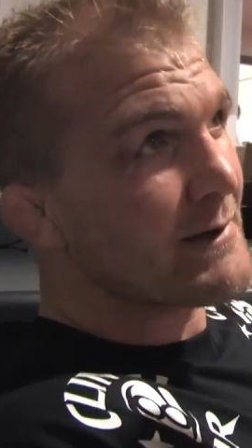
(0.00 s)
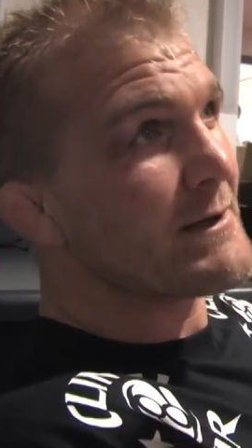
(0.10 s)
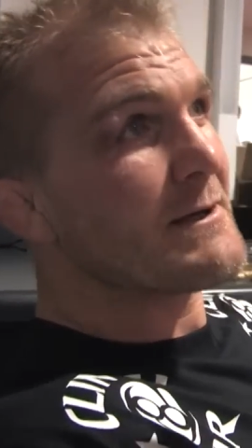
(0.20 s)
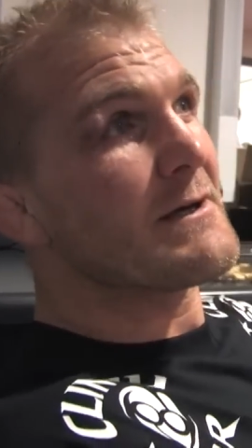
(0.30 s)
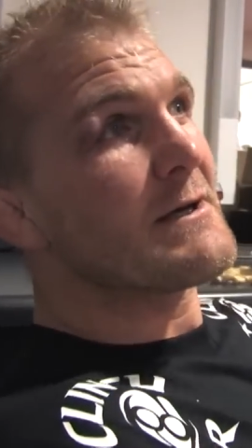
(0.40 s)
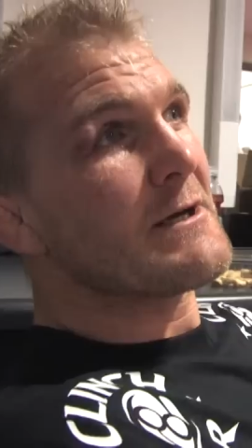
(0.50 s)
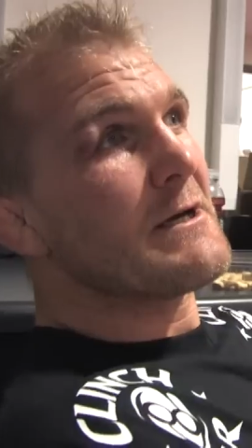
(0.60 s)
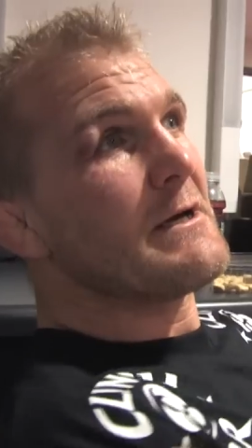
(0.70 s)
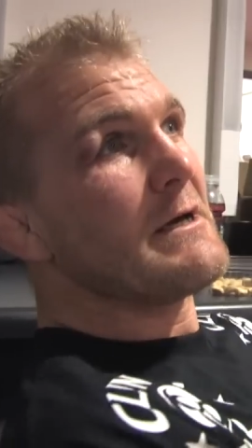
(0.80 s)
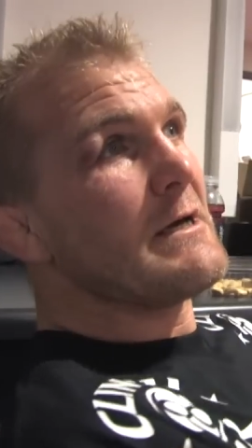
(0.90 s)
I
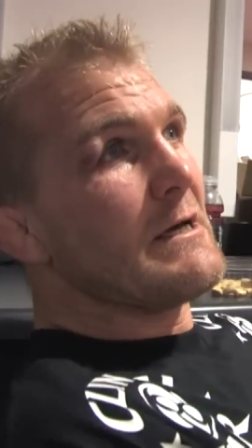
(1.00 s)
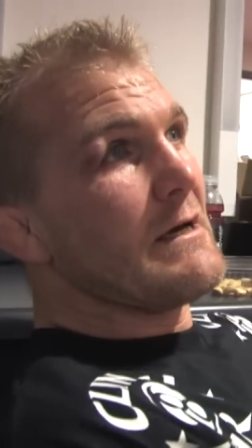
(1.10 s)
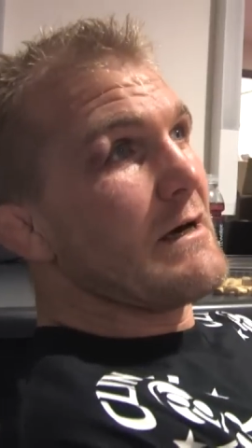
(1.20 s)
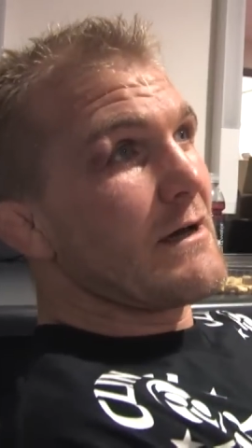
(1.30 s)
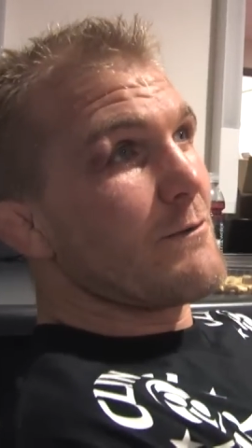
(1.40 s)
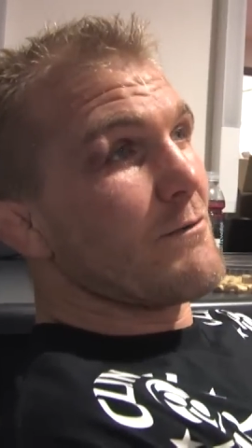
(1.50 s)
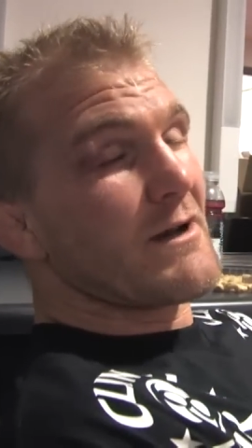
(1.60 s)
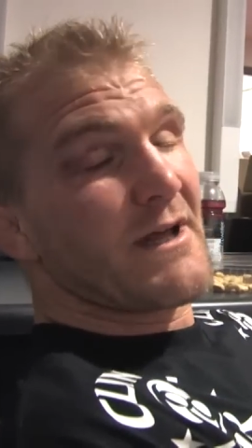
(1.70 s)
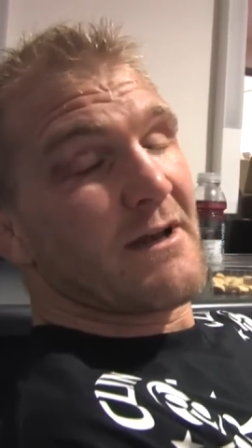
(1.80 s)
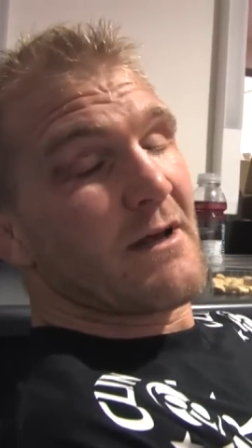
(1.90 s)
didn't want
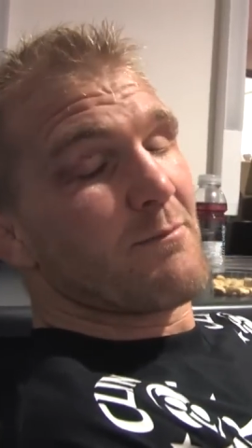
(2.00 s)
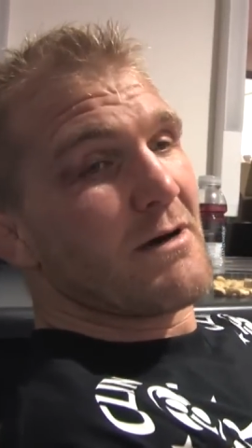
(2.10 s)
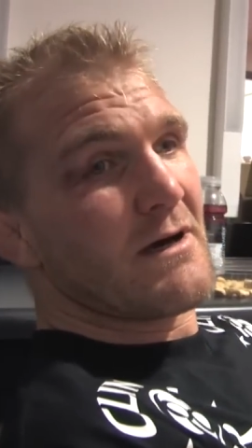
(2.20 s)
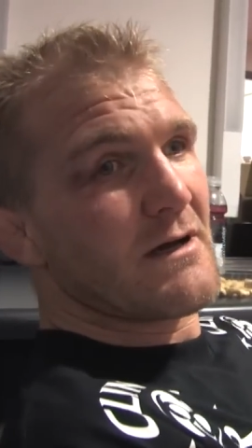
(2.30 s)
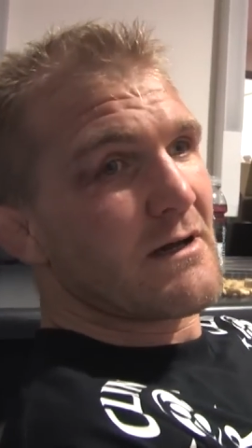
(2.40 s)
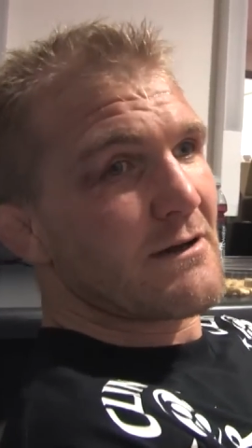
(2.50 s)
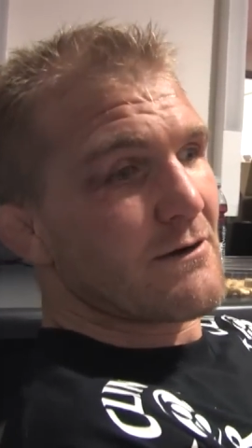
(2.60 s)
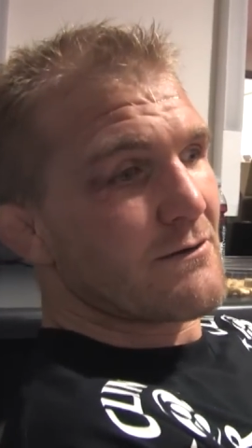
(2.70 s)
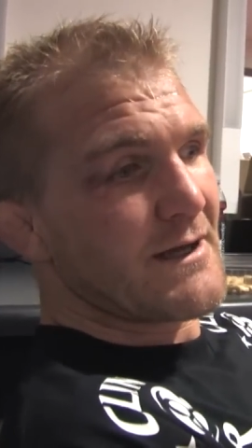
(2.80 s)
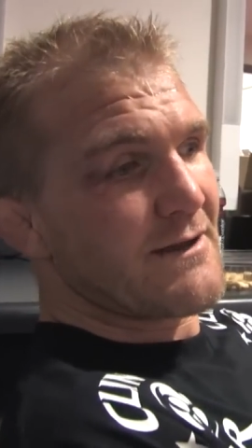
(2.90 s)
to end up, you
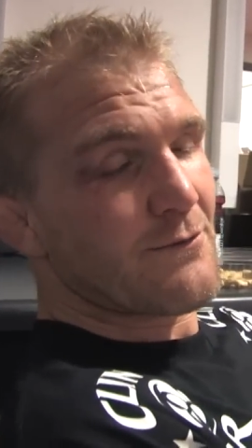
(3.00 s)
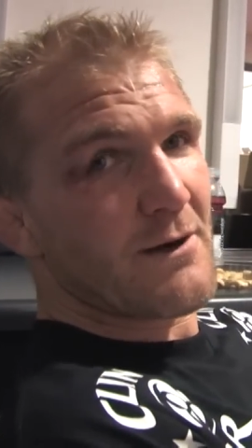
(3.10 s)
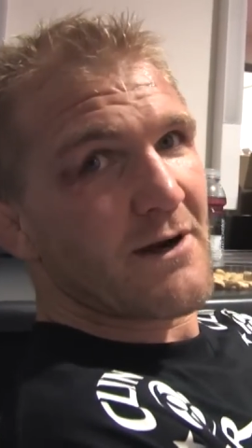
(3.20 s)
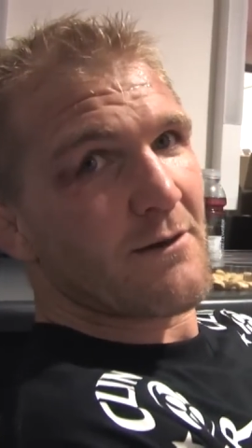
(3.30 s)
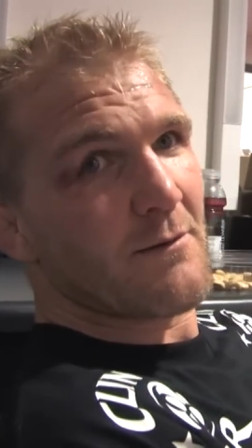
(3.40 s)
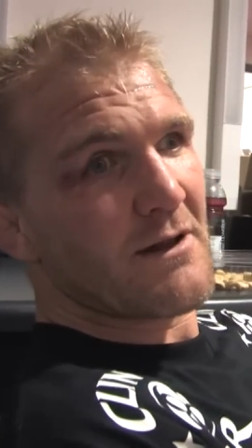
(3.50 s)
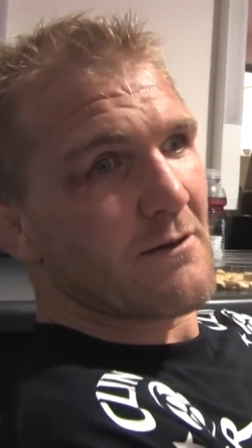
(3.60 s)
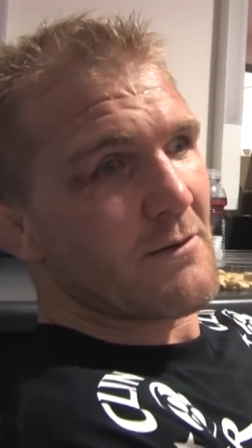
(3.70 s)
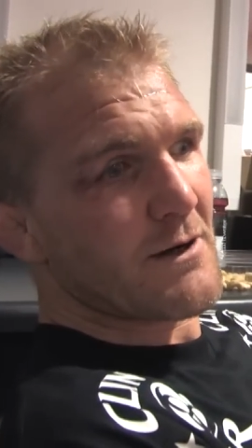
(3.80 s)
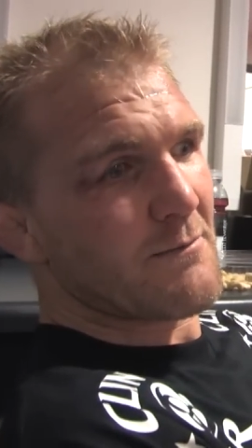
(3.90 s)
know, end the round in
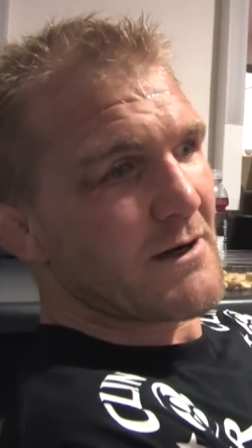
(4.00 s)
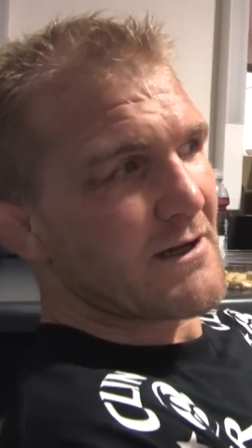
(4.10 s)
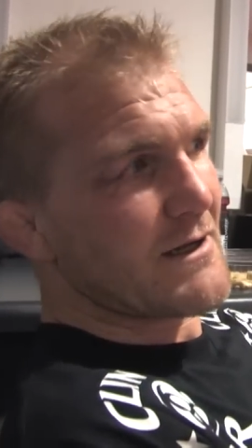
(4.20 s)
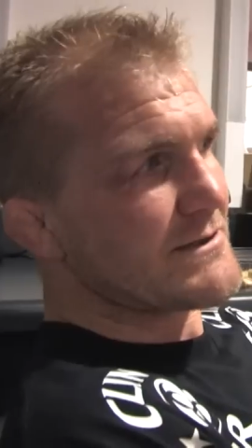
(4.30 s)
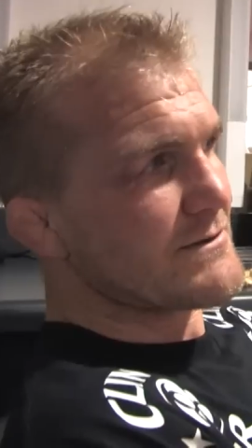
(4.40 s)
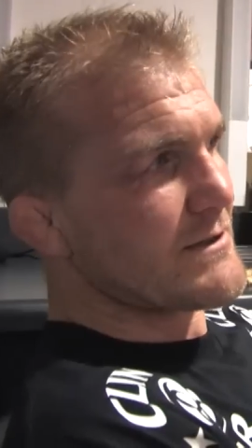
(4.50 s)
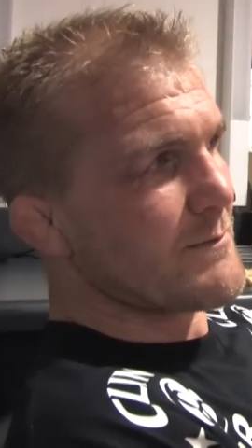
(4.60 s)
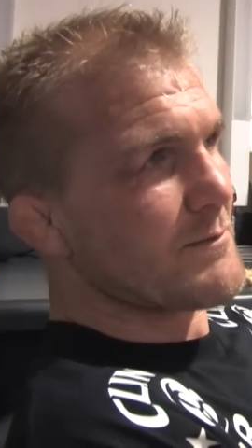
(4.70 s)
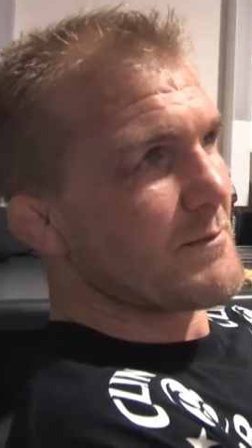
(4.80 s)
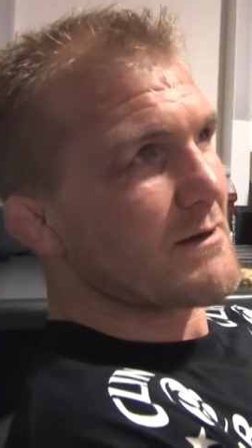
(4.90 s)
the bottom, and I stood
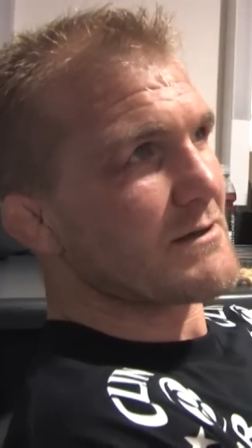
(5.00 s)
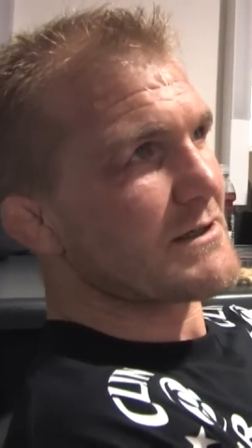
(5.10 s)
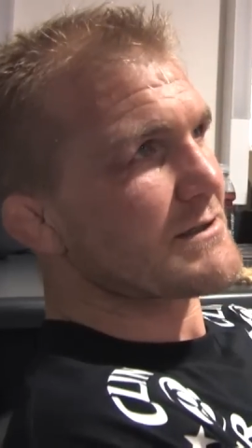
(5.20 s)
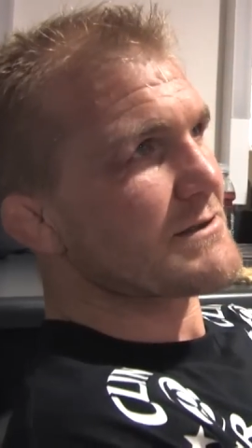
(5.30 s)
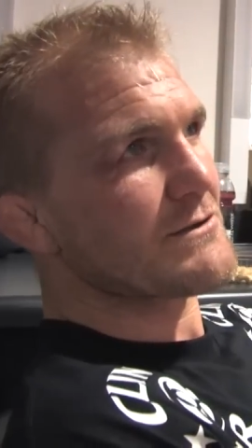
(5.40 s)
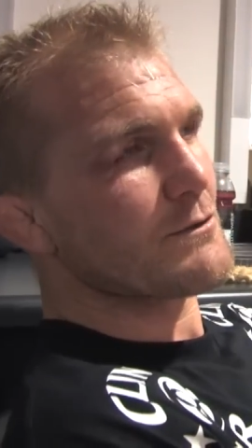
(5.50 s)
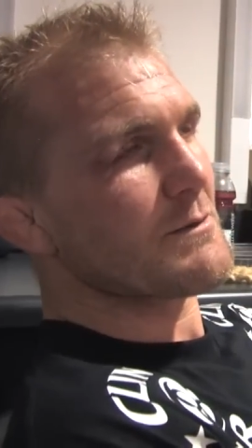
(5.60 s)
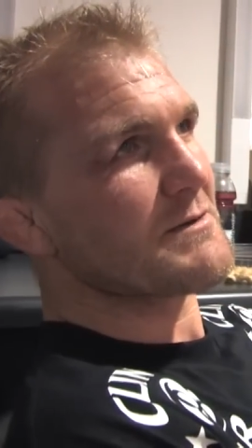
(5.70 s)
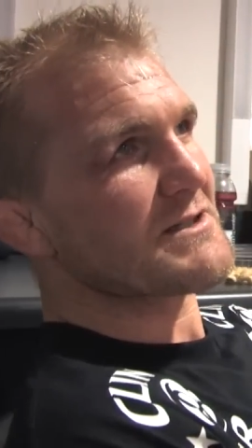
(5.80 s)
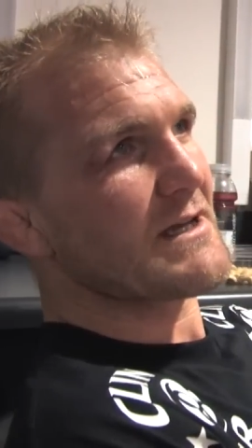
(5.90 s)
up and made a
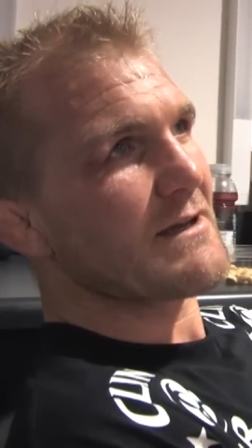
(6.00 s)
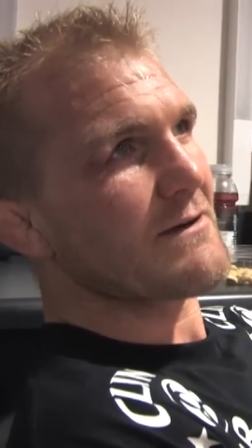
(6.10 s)
stupid mistake.